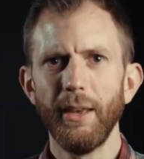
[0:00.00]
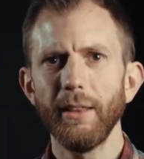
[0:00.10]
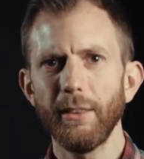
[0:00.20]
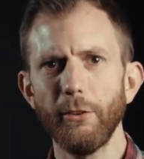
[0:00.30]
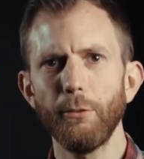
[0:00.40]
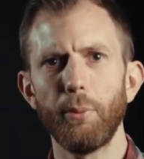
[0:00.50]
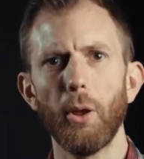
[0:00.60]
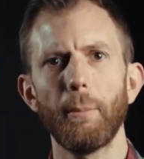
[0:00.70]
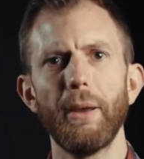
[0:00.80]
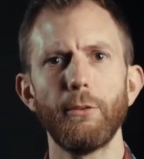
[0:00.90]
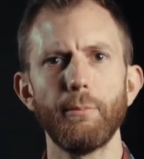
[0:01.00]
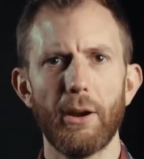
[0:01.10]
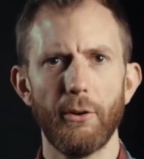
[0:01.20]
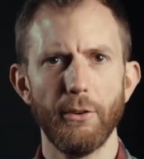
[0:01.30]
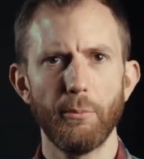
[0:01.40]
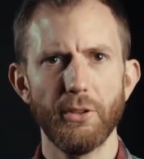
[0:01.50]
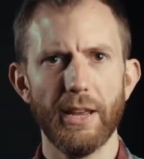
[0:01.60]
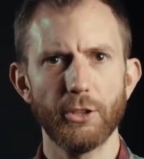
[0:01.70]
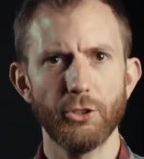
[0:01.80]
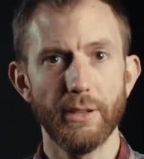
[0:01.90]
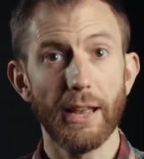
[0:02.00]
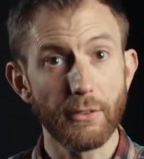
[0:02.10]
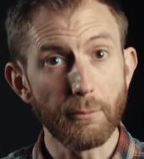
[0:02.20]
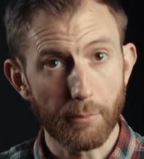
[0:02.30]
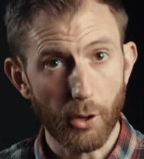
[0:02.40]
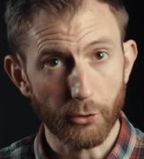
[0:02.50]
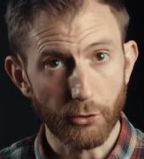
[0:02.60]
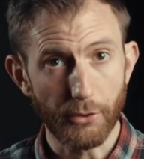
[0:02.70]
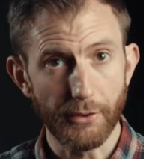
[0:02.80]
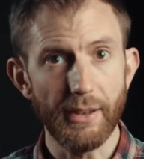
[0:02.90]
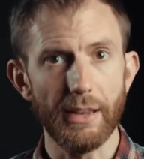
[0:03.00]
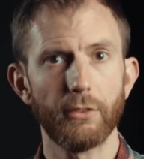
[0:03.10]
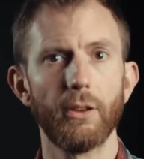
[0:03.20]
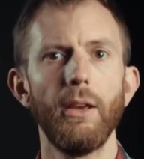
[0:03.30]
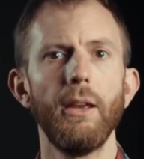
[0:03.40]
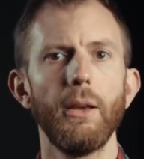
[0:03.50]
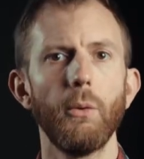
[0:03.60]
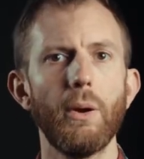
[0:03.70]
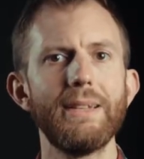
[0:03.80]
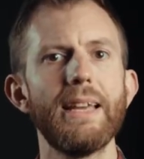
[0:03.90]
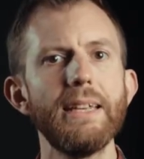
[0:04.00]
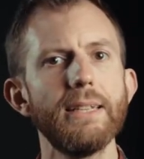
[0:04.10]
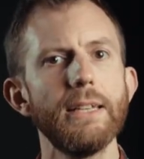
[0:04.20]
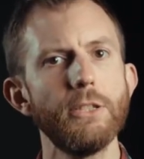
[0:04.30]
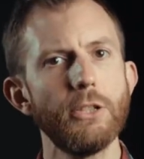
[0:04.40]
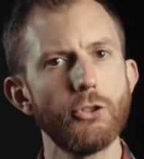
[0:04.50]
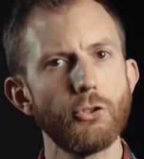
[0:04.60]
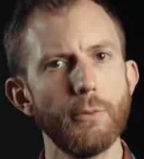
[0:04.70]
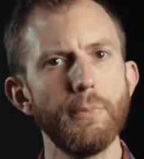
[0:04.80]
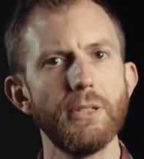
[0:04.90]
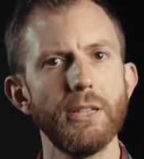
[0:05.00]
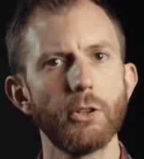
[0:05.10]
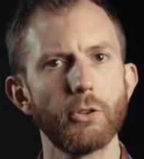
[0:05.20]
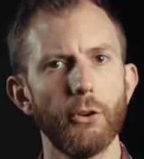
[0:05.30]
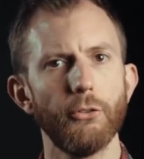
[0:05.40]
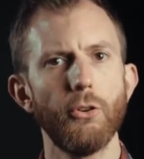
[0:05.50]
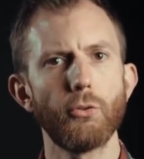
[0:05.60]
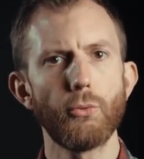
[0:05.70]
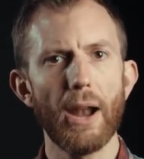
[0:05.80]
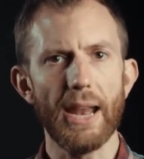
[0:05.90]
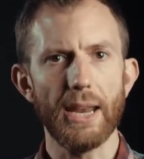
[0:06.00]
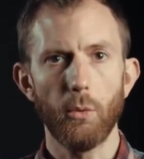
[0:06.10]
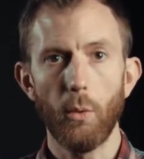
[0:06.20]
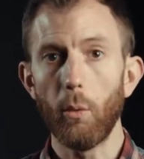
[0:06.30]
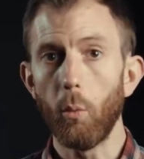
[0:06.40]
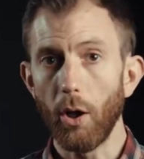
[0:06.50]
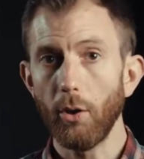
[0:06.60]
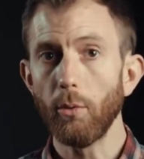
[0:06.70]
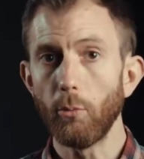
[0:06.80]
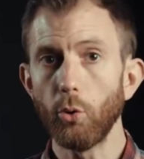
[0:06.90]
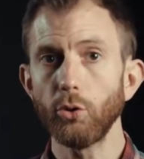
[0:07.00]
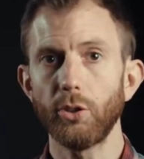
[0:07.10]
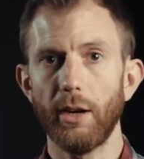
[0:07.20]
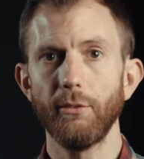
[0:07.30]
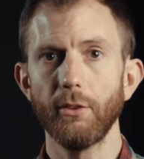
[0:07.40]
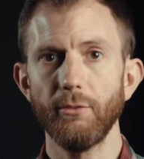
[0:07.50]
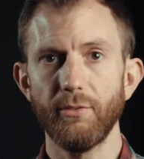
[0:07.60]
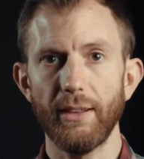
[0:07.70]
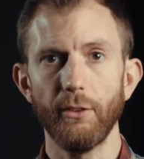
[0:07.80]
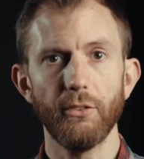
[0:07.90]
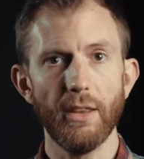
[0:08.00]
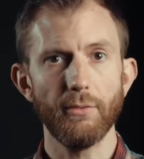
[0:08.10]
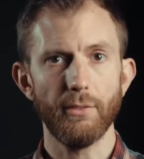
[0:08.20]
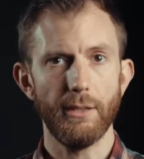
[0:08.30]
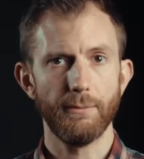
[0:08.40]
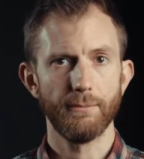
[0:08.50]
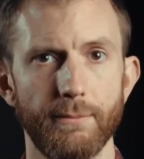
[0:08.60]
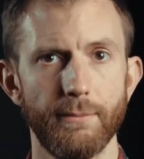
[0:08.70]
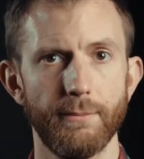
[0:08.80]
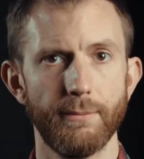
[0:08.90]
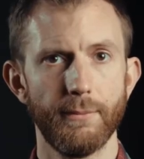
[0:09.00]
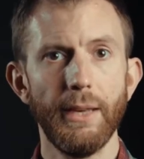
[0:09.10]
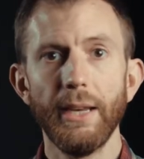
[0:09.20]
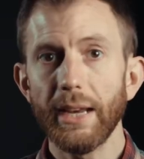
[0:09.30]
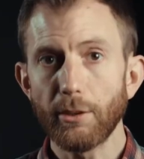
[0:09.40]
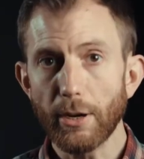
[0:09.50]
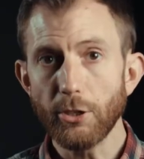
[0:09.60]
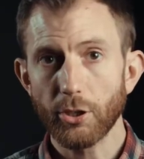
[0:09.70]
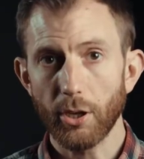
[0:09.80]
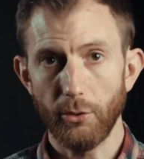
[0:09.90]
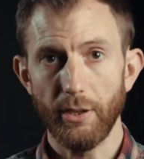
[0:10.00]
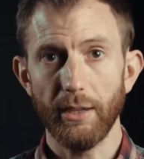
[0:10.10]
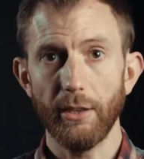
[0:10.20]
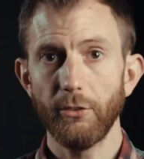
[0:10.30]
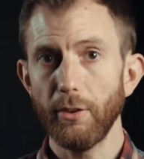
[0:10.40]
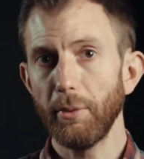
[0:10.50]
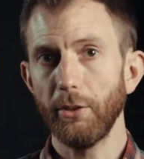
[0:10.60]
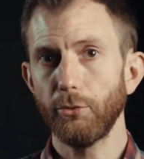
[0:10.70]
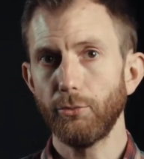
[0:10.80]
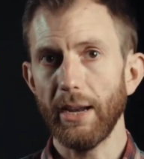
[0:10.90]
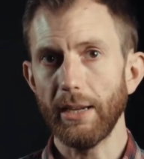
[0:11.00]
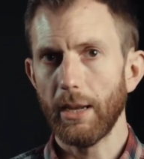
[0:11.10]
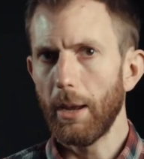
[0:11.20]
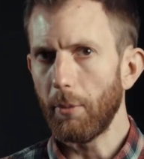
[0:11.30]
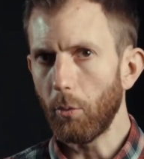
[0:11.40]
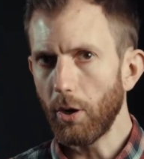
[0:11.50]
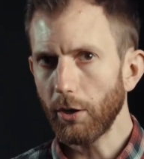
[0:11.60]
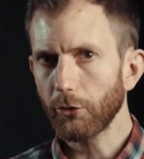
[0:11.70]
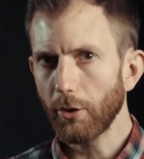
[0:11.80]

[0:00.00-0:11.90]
This is block-based parity protection, as in blocks on the disk, where data is distributed across an array where 1 or more drives can fail safely. Erasure coding is similar to RAID, but works on a